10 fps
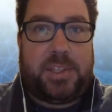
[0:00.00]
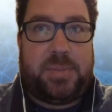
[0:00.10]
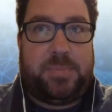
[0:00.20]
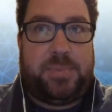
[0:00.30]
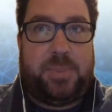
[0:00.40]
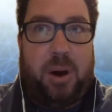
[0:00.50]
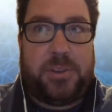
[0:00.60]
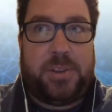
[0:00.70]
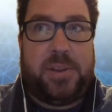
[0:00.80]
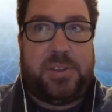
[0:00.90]

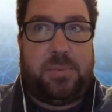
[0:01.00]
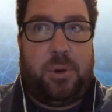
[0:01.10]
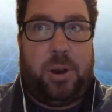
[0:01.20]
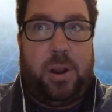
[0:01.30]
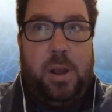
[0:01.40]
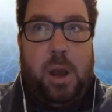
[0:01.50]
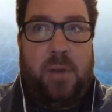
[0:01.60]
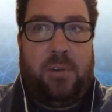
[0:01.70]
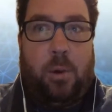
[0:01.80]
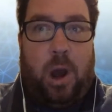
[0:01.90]
sponsor and supporter
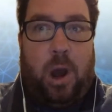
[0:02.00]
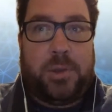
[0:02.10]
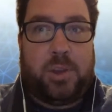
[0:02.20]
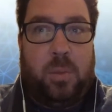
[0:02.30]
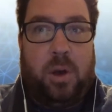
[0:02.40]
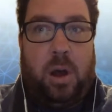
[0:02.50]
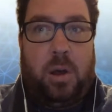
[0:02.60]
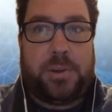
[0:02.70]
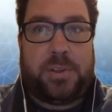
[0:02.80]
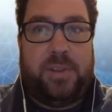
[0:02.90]
of our Wireless Global
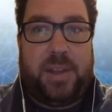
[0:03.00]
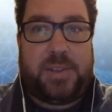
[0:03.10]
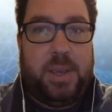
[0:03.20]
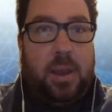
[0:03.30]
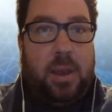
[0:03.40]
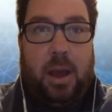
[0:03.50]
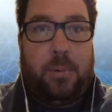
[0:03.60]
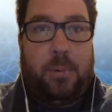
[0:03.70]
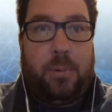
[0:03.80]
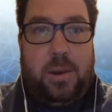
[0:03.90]
Congress events.
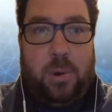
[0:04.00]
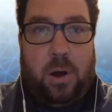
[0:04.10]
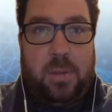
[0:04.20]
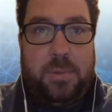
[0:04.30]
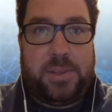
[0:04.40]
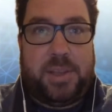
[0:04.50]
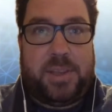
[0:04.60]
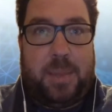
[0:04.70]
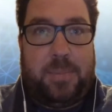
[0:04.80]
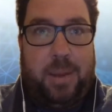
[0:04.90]
Ravi, welcome.
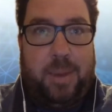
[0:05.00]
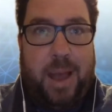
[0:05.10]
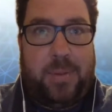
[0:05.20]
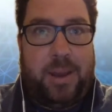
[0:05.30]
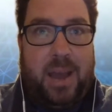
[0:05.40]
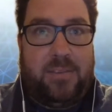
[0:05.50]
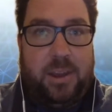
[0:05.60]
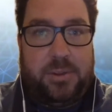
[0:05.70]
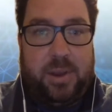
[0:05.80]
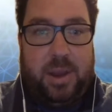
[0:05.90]
I'm happy to have you
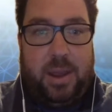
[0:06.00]
here today.